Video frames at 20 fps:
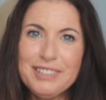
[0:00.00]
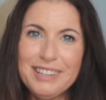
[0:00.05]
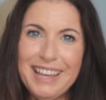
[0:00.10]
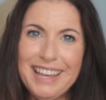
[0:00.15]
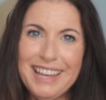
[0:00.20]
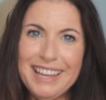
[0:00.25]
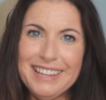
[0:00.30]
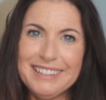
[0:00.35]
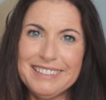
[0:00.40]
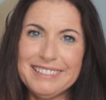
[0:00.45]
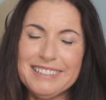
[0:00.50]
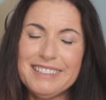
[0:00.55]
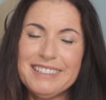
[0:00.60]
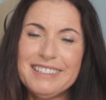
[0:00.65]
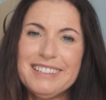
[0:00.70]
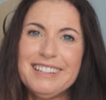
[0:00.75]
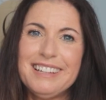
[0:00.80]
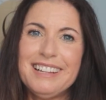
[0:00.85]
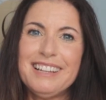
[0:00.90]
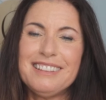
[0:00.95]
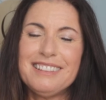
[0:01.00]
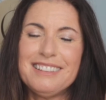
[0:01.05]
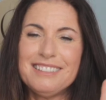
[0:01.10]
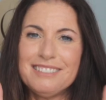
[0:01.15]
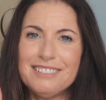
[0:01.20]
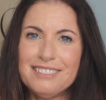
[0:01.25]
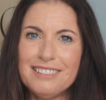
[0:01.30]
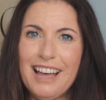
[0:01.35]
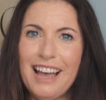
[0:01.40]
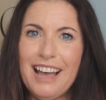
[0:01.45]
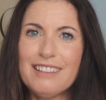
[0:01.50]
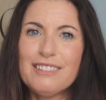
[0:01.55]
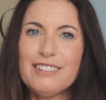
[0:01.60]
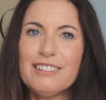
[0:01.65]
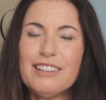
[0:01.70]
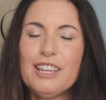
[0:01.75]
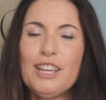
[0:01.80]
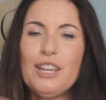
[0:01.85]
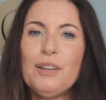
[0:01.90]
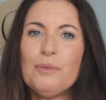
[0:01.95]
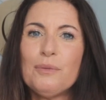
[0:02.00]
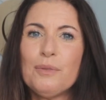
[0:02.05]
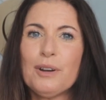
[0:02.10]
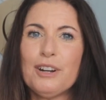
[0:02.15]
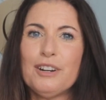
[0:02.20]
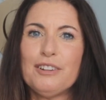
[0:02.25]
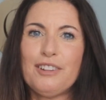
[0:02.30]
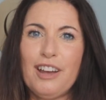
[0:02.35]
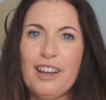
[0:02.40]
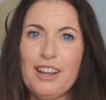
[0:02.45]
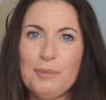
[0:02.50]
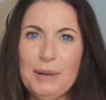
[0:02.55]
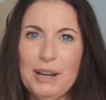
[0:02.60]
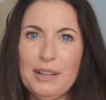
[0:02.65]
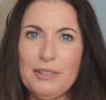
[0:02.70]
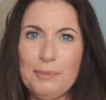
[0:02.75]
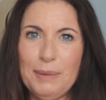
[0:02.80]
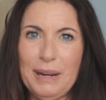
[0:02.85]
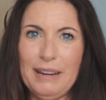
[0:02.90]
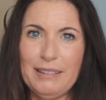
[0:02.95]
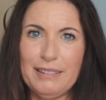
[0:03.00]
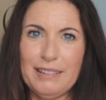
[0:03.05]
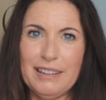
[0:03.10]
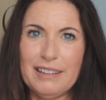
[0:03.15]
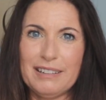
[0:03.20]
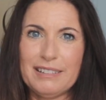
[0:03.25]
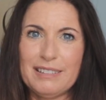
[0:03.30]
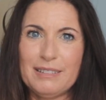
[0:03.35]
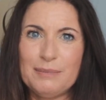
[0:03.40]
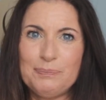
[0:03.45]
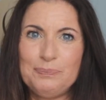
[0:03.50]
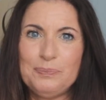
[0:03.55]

10, lastly, we're going to talk about the basics.